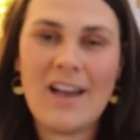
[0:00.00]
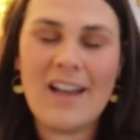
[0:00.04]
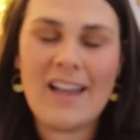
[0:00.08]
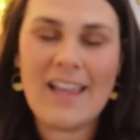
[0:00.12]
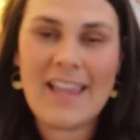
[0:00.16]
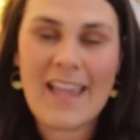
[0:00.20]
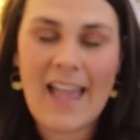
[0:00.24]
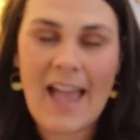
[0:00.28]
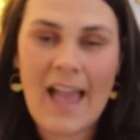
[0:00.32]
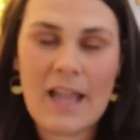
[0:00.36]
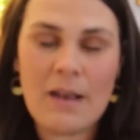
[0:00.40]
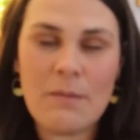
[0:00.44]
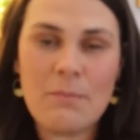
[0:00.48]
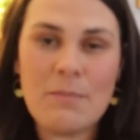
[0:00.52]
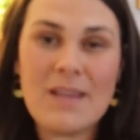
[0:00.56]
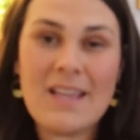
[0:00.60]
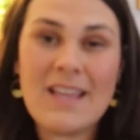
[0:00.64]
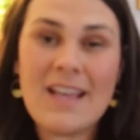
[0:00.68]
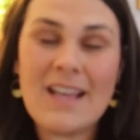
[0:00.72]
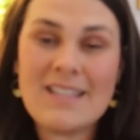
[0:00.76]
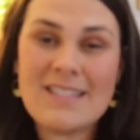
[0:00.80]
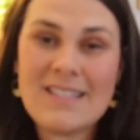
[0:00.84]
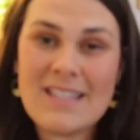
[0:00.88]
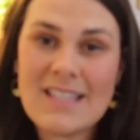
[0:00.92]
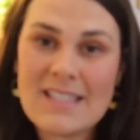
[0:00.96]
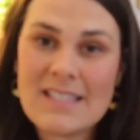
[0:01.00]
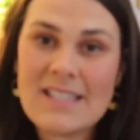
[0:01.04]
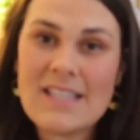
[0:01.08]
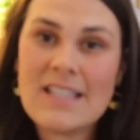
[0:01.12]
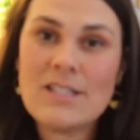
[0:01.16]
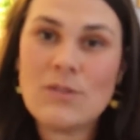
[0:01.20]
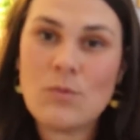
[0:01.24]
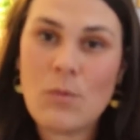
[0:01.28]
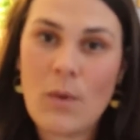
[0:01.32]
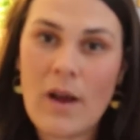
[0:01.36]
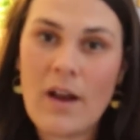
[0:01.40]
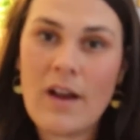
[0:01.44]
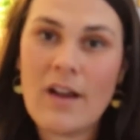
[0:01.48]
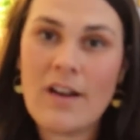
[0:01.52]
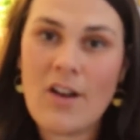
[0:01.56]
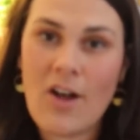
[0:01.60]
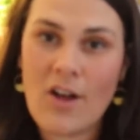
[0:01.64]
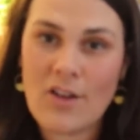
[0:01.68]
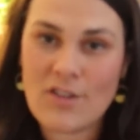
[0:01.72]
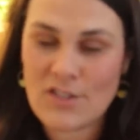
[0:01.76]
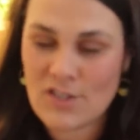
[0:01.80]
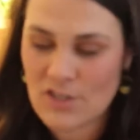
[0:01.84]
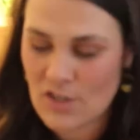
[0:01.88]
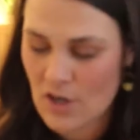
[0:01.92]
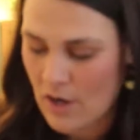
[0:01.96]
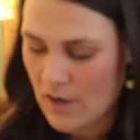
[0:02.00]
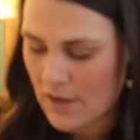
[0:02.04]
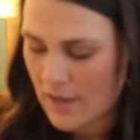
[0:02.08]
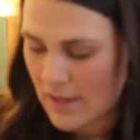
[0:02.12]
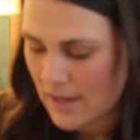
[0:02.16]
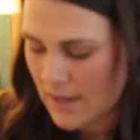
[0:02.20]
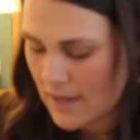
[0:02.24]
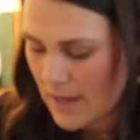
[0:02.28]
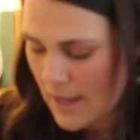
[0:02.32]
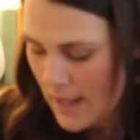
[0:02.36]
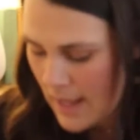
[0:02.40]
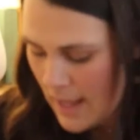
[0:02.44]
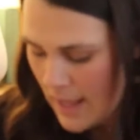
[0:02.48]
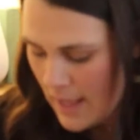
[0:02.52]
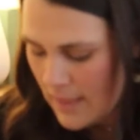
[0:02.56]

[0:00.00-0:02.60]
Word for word: again because this is where it all started.